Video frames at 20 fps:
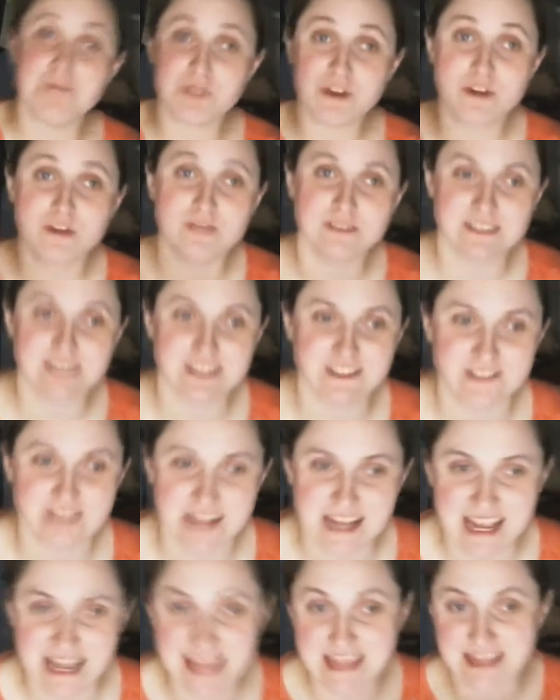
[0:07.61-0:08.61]
your host, Desiree,
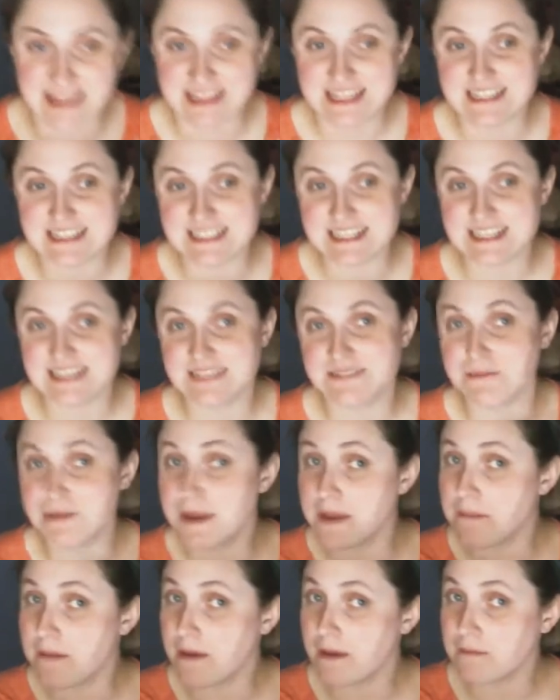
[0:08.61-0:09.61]
and this is my
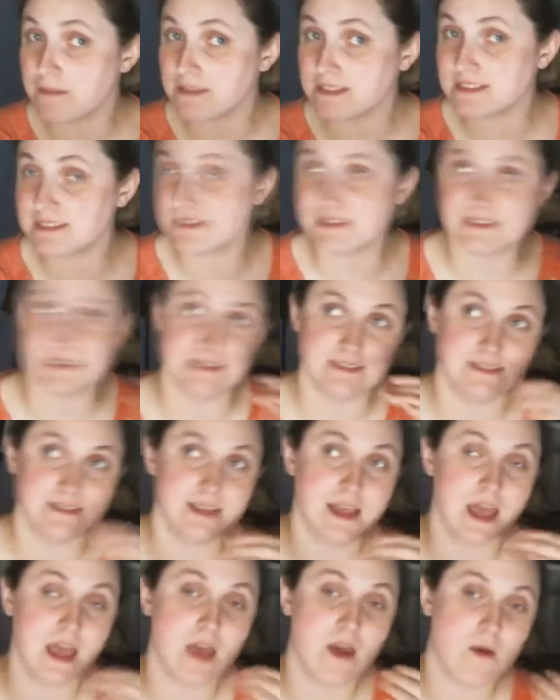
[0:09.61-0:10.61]
About Me series,
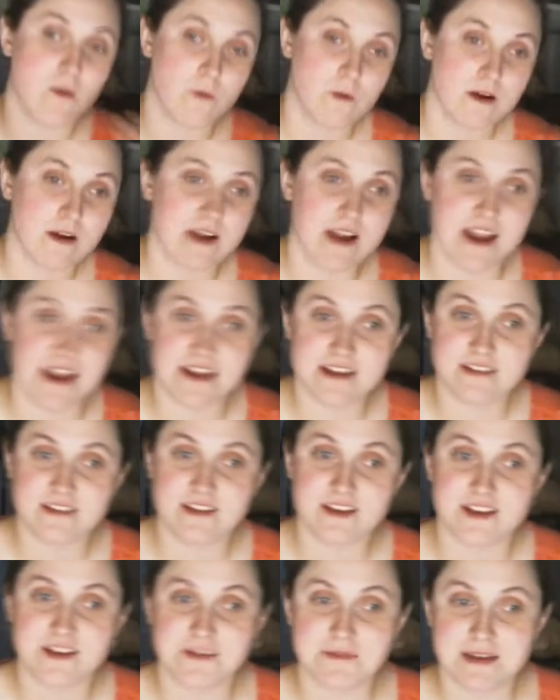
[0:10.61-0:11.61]
where I
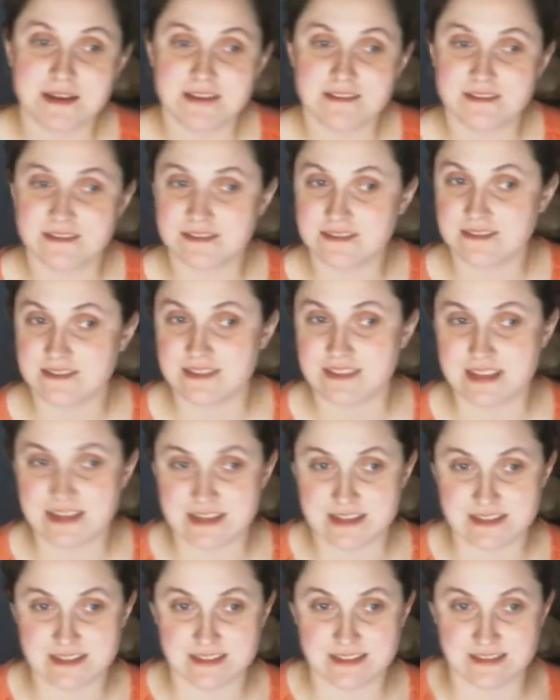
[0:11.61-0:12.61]
talk about
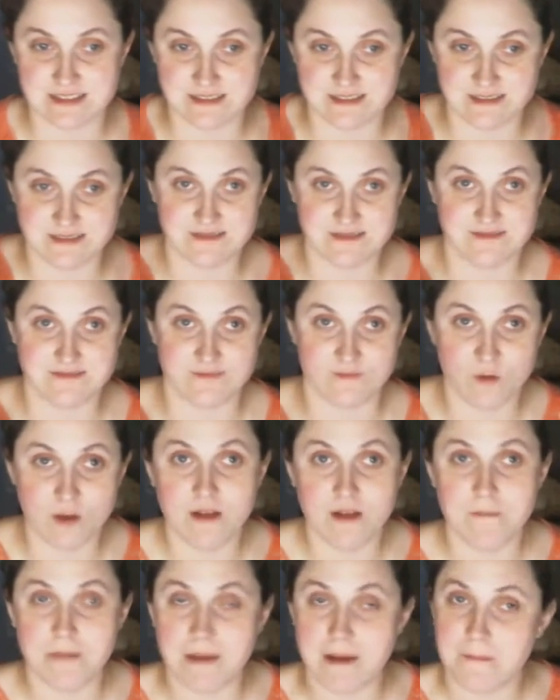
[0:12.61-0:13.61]
things
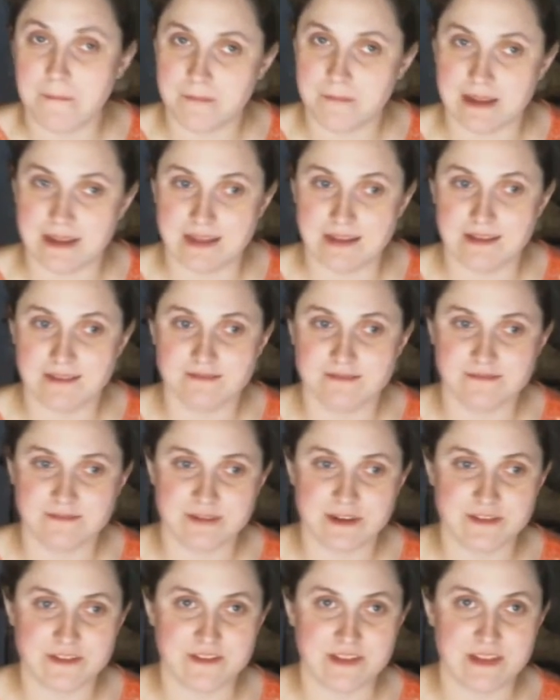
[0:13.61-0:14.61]
about me,
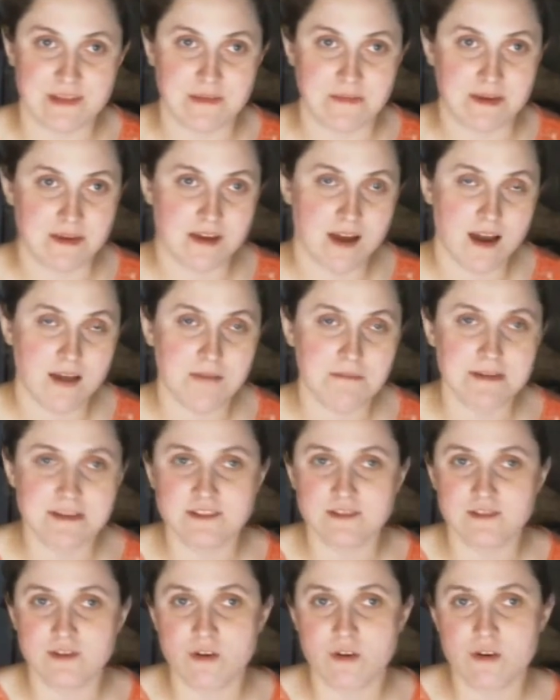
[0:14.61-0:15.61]
whether they be
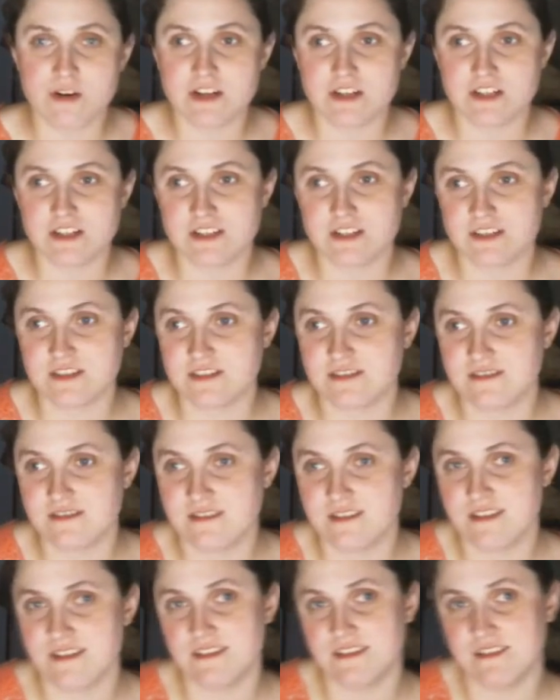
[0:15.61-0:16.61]
hobbies or just
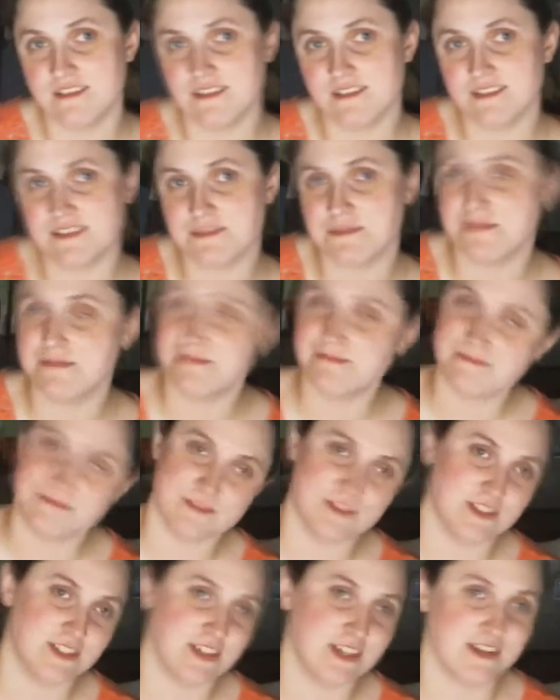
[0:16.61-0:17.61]

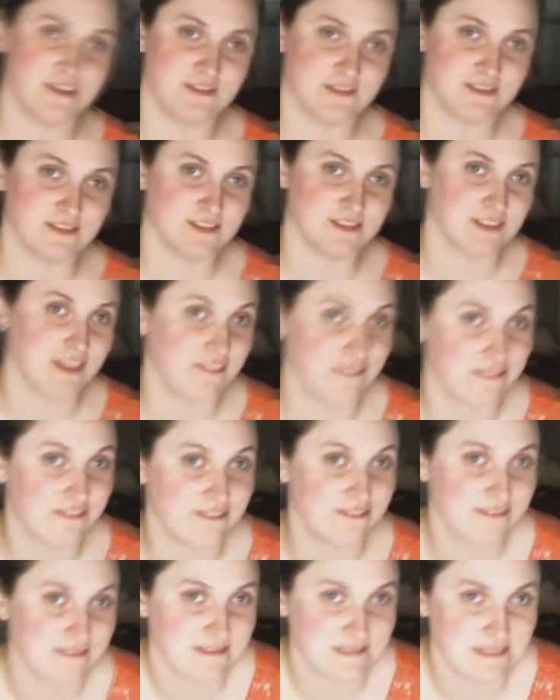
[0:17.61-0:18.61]
some general stuff
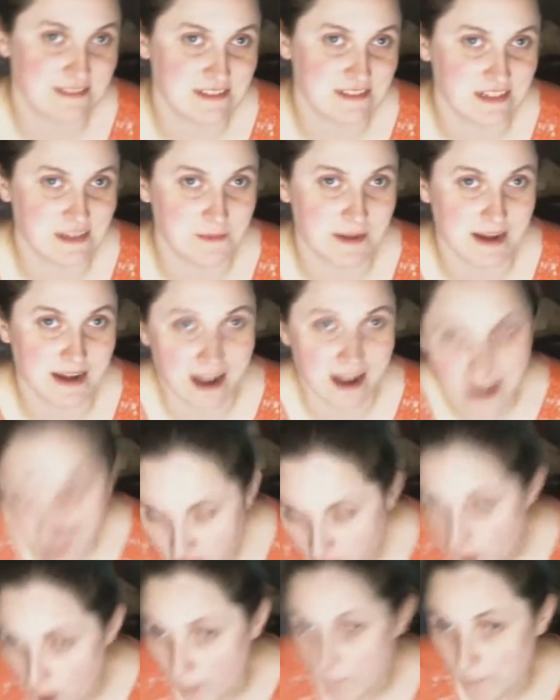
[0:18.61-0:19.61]
that you may
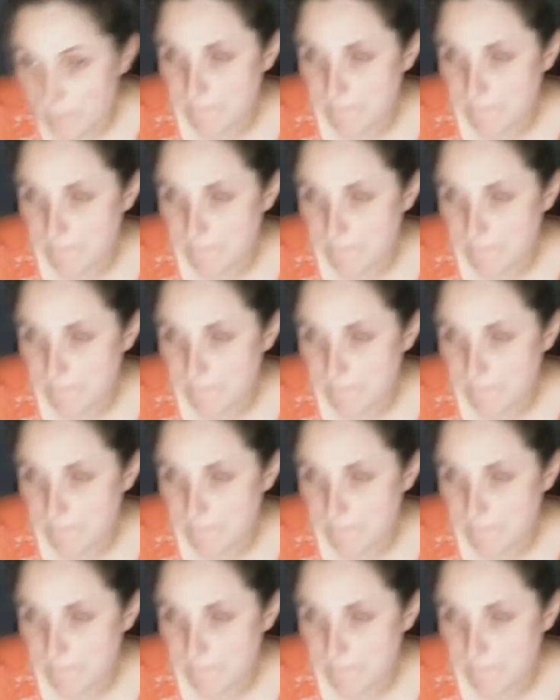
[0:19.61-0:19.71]
know.